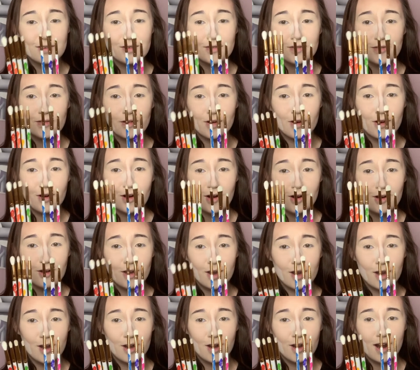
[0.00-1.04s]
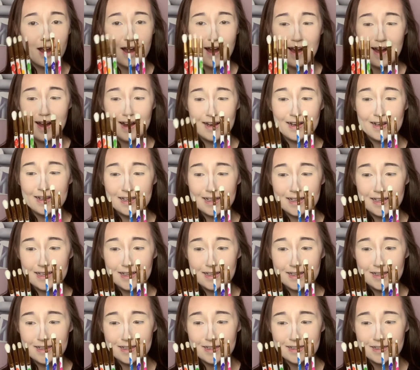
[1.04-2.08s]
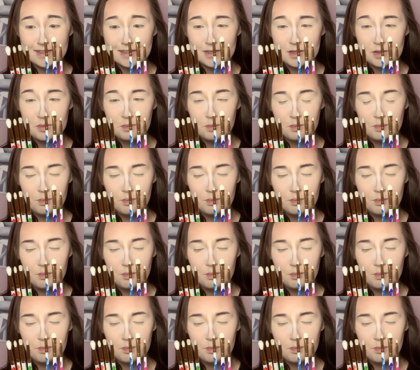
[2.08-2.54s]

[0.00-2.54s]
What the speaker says: for all your eye needs,